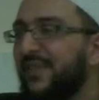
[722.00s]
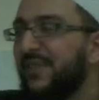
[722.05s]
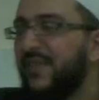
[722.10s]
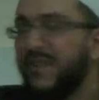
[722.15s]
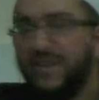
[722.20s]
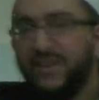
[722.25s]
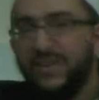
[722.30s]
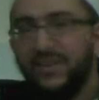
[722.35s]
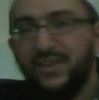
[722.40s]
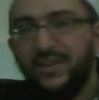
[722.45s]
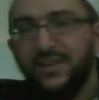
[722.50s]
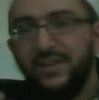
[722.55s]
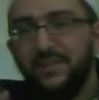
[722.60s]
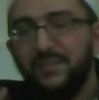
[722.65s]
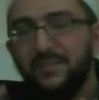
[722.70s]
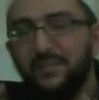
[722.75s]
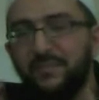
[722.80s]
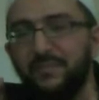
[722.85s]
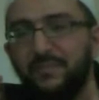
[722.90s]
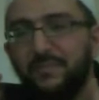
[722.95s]

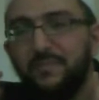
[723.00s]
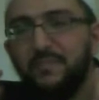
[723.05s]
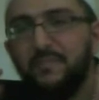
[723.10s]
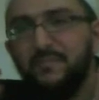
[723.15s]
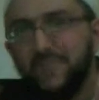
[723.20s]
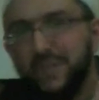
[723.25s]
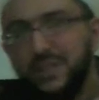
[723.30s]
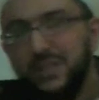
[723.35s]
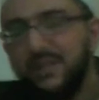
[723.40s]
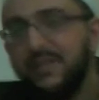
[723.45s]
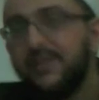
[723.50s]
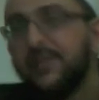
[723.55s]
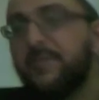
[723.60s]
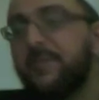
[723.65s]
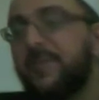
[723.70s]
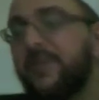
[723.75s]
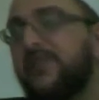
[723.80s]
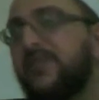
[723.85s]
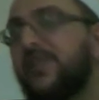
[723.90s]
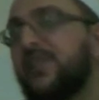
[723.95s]
Very meager
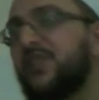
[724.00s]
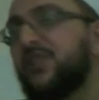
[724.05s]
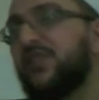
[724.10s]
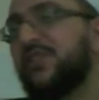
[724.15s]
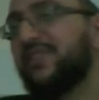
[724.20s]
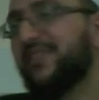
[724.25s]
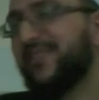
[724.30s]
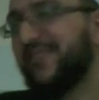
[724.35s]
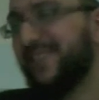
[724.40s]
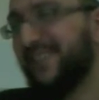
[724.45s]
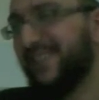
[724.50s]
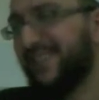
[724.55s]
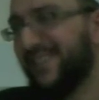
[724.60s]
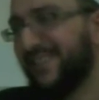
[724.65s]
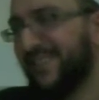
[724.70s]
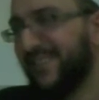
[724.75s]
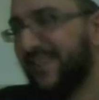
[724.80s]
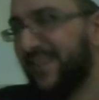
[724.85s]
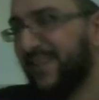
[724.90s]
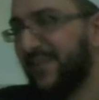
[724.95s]
possessions in
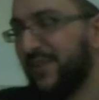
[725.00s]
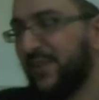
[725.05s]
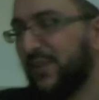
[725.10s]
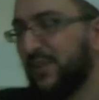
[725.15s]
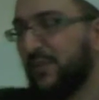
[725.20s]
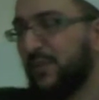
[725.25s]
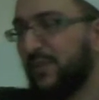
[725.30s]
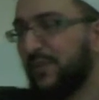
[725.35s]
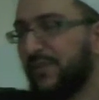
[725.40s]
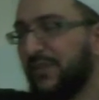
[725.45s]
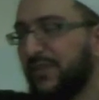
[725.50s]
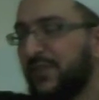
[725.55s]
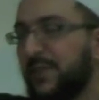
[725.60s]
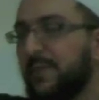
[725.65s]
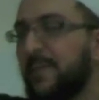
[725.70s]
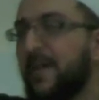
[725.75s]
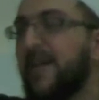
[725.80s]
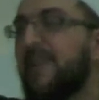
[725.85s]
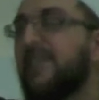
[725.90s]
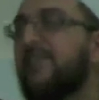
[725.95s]
his life, and his Prophet's
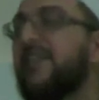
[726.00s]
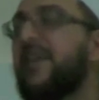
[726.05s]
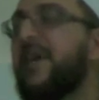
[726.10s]
companions